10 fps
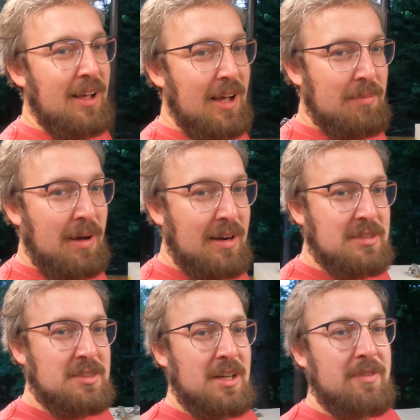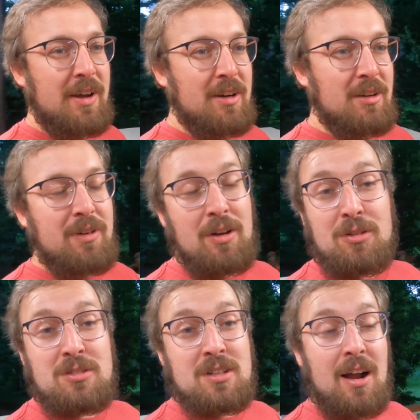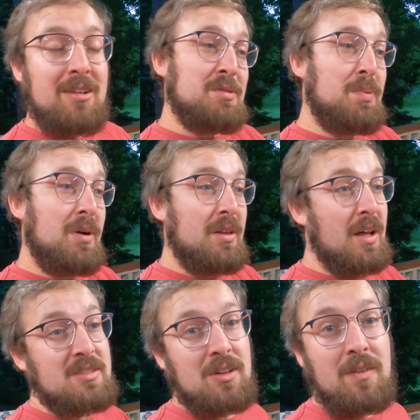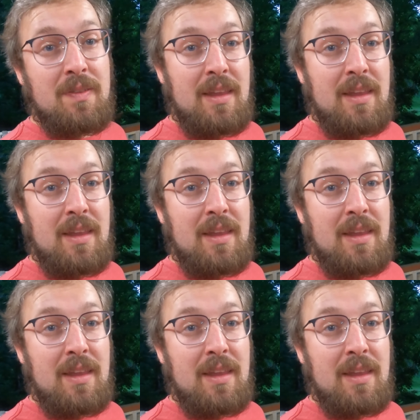Honestly, if I could have found used tires to put on the Edsel,